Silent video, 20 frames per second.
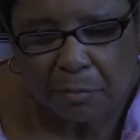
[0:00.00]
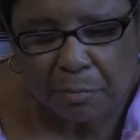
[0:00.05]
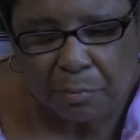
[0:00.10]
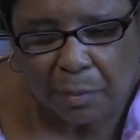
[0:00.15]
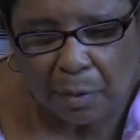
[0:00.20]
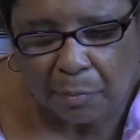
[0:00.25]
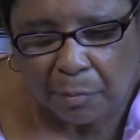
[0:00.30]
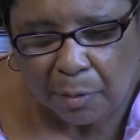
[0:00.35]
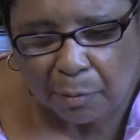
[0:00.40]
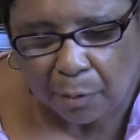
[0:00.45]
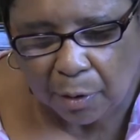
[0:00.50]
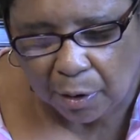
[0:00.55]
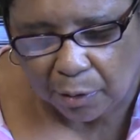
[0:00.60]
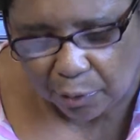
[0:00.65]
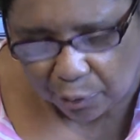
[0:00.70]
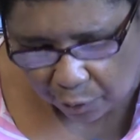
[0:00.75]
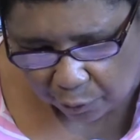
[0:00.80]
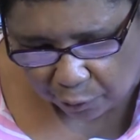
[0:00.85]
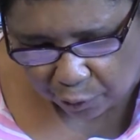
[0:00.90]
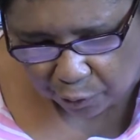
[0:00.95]
Well, I mean,
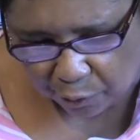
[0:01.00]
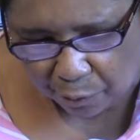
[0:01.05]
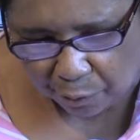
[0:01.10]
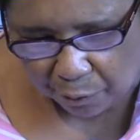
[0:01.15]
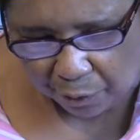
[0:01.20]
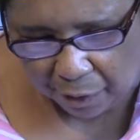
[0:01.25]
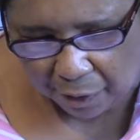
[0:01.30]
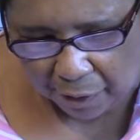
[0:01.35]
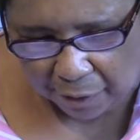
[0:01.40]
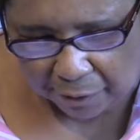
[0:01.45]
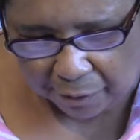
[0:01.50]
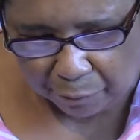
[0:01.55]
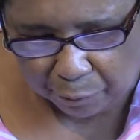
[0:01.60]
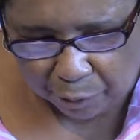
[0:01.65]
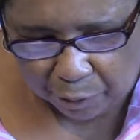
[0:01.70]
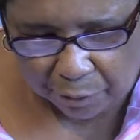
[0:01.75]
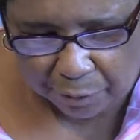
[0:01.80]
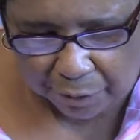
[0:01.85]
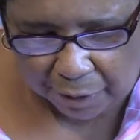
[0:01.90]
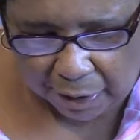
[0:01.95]
because we go serve God, we
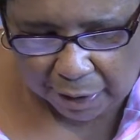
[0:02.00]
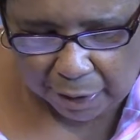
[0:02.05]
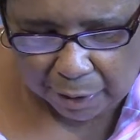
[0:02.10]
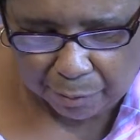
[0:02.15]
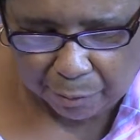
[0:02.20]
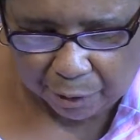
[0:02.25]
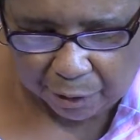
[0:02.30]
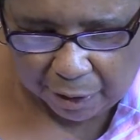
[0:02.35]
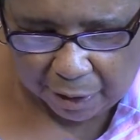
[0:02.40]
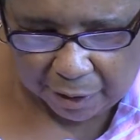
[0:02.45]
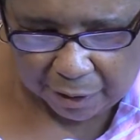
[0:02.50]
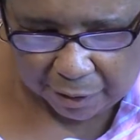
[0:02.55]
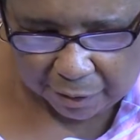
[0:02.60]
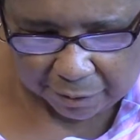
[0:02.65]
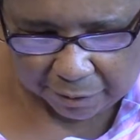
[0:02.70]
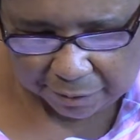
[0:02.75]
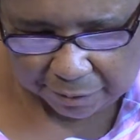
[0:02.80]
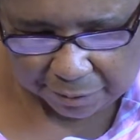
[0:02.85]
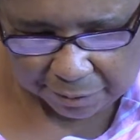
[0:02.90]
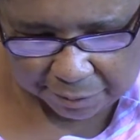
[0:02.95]
do that every day
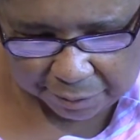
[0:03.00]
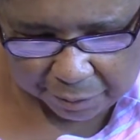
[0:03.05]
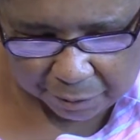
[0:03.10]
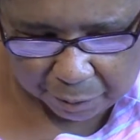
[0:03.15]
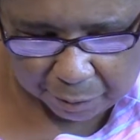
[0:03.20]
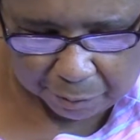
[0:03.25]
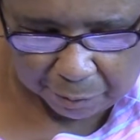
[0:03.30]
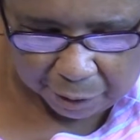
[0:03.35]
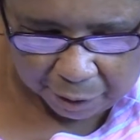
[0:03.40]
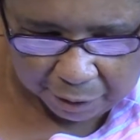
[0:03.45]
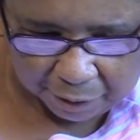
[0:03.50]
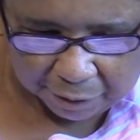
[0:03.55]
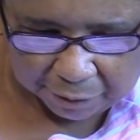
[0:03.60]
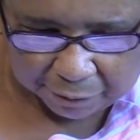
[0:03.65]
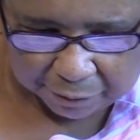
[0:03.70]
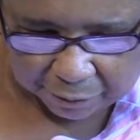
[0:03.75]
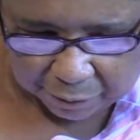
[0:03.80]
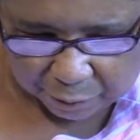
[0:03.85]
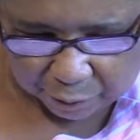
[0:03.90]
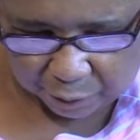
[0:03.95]
with my aunt
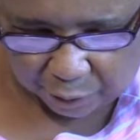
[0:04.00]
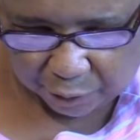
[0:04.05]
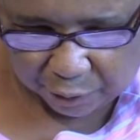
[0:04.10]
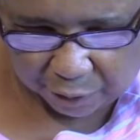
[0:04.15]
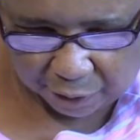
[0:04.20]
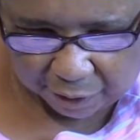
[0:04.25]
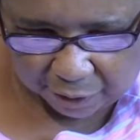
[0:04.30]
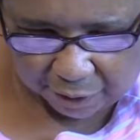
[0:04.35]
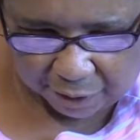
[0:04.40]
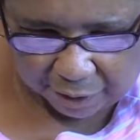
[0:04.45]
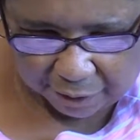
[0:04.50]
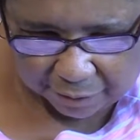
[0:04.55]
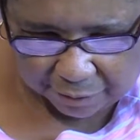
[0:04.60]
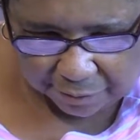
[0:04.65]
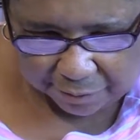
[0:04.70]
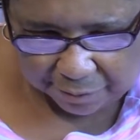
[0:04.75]
and things like that.